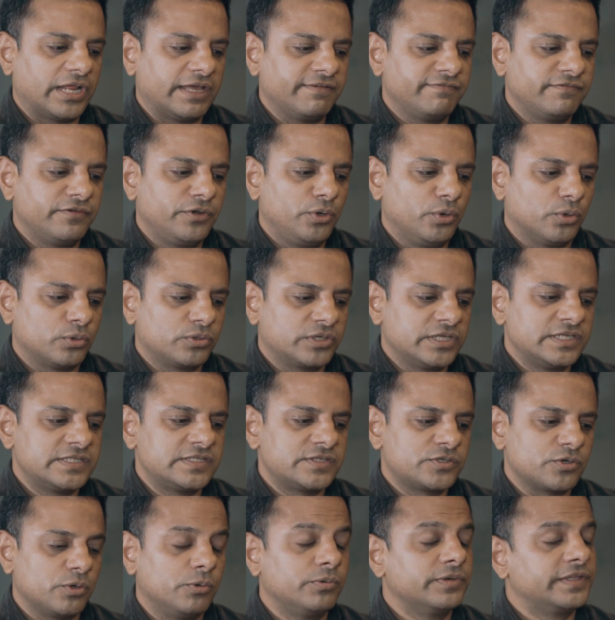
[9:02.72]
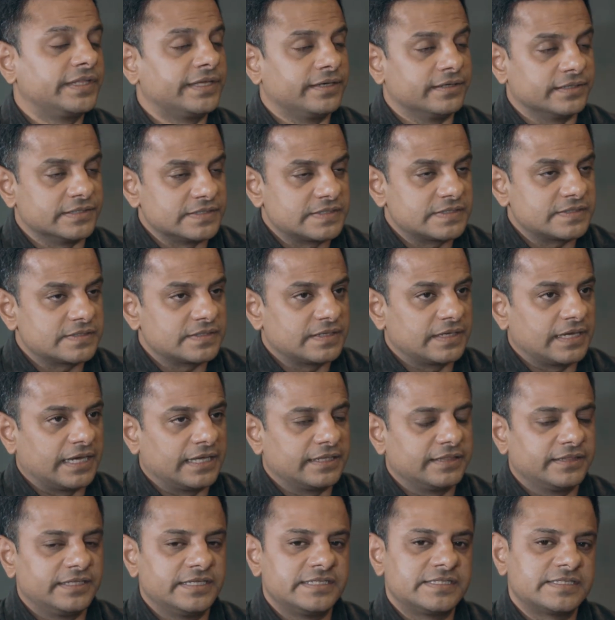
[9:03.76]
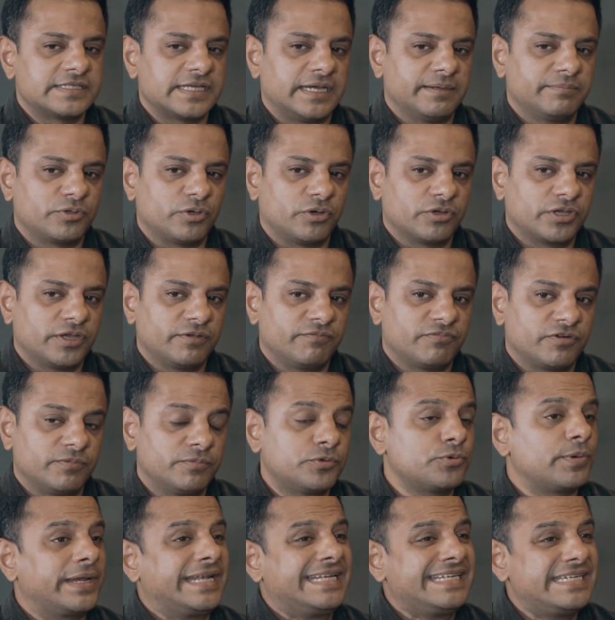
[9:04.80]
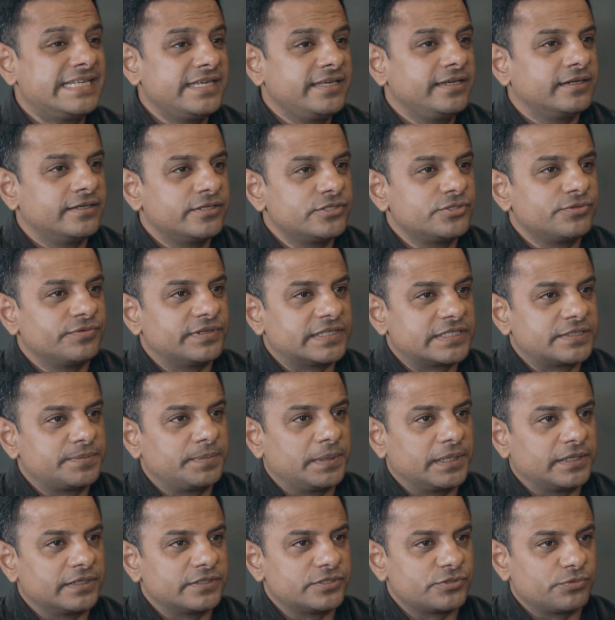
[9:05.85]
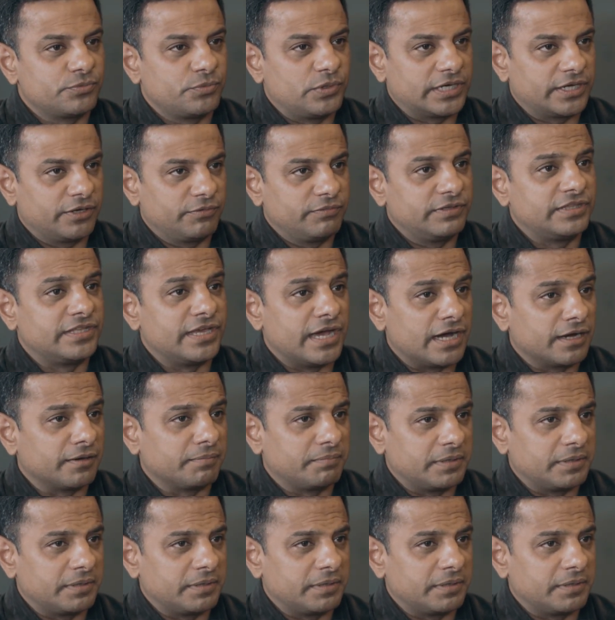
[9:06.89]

I've noticed over the years, and this I'm talking from 20 years of experience of working with young